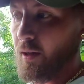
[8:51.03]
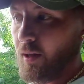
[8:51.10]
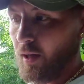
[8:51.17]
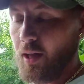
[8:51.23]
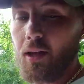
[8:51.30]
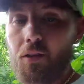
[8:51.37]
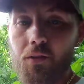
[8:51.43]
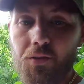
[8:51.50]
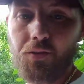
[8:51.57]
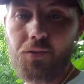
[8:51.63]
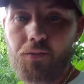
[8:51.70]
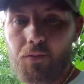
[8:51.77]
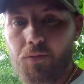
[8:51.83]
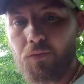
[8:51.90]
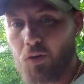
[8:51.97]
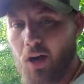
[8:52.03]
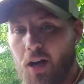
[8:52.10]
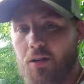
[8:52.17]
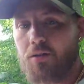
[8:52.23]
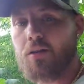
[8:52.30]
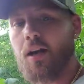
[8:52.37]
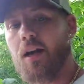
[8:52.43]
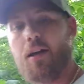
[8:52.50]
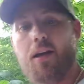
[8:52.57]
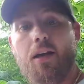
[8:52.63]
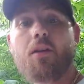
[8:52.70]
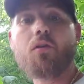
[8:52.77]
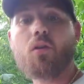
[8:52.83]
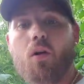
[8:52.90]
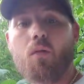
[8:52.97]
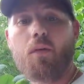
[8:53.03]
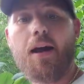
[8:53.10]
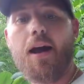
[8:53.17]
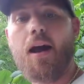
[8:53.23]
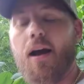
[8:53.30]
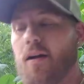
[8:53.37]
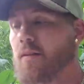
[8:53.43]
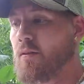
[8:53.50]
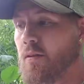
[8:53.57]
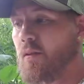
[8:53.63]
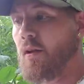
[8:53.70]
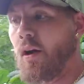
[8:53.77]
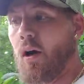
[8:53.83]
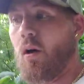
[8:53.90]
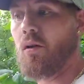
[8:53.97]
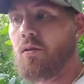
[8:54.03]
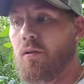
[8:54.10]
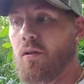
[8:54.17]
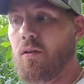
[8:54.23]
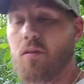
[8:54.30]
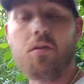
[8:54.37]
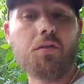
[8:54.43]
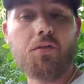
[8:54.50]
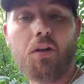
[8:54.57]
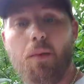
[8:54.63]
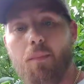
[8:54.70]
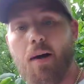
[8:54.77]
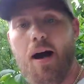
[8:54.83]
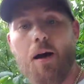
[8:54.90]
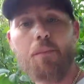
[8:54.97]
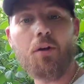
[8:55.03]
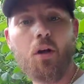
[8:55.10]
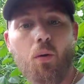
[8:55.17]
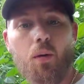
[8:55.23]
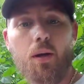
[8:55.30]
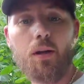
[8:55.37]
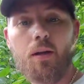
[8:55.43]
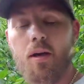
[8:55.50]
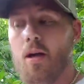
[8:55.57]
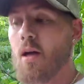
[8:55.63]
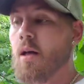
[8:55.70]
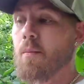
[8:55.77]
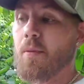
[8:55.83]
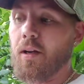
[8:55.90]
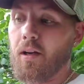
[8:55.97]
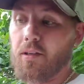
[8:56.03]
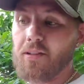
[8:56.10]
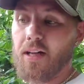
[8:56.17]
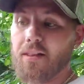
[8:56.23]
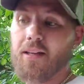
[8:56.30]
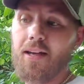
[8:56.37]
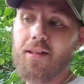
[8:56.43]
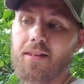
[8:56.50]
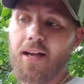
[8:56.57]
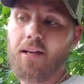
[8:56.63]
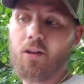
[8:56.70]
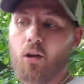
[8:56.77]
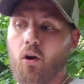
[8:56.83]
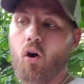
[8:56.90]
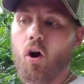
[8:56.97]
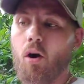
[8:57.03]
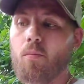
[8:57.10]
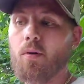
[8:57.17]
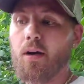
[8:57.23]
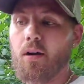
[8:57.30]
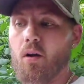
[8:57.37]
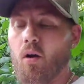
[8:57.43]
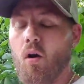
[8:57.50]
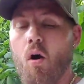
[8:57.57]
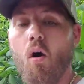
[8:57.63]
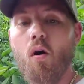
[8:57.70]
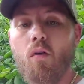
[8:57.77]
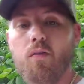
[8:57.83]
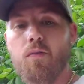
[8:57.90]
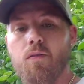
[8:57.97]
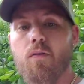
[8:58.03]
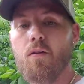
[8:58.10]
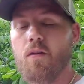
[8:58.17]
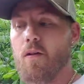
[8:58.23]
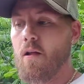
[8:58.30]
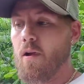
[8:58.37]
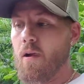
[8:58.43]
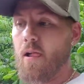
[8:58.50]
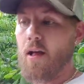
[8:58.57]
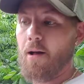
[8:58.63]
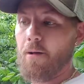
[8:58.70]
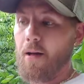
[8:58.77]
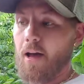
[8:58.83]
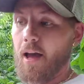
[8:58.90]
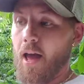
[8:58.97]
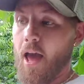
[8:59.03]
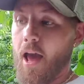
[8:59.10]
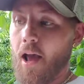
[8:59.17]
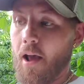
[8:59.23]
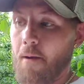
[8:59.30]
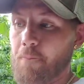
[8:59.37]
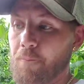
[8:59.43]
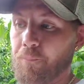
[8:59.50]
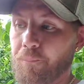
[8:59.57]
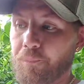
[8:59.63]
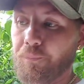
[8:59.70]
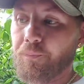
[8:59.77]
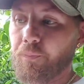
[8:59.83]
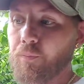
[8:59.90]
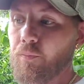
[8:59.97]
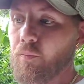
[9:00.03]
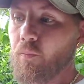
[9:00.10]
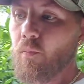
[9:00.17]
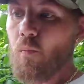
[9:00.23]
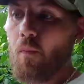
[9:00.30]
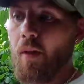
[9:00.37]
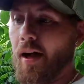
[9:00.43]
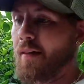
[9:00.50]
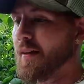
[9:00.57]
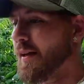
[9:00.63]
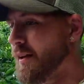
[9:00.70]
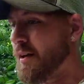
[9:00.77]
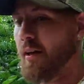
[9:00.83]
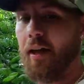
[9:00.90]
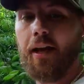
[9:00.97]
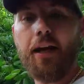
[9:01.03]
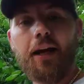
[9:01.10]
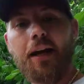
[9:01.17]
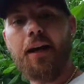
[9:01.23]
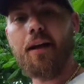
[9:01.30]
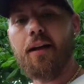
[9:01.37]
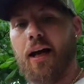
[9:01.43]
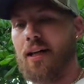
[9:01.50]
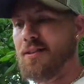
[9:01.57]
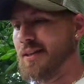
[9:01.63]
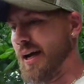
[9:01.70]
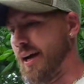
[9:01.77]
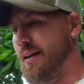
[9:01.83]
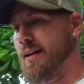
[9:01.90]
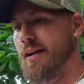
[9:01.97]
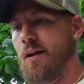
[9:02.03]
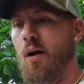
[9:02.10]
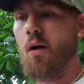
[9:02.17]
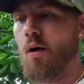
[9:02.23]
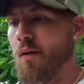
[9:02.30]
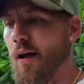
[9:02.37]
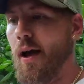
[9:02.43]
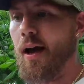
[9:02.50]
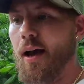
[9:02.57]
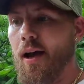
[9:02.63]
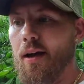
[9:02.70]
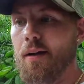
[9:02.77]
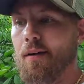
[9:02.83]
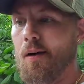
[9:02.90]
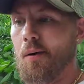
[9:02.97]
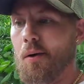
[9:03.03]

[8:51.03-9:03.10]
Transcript: is fresh and is correct. You know, it's just something I'm doing, because I did take the carburetor off and I did clean it, I checked it and all that.